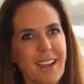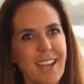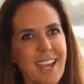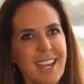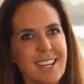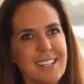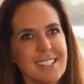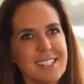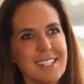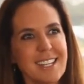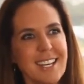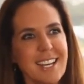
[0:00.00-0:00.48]

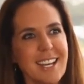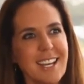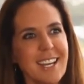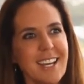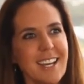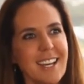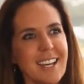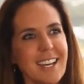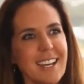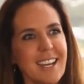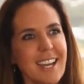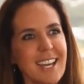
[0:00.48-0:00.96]
And
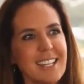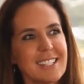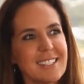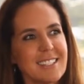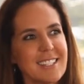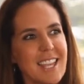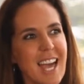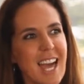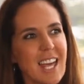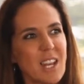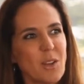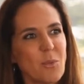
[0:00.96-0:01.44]
it
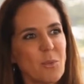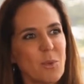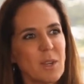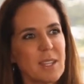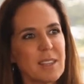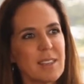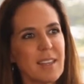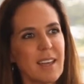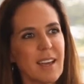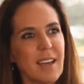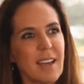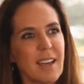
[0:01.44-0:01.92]
started
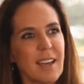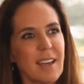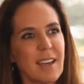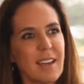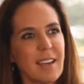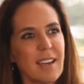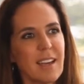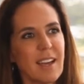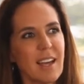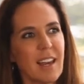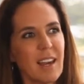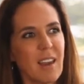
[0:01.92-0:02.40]
with a
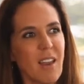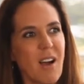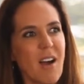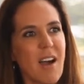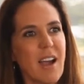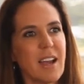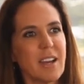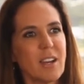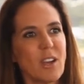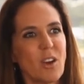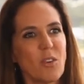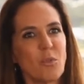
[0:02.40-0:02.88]

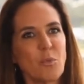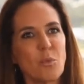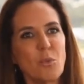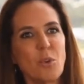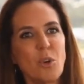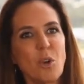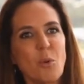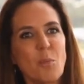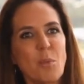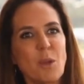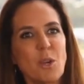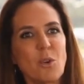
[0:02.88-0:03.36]
line of,
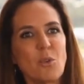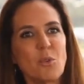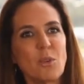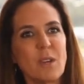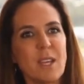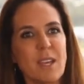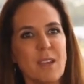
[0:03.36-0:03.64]
wouldn't it be good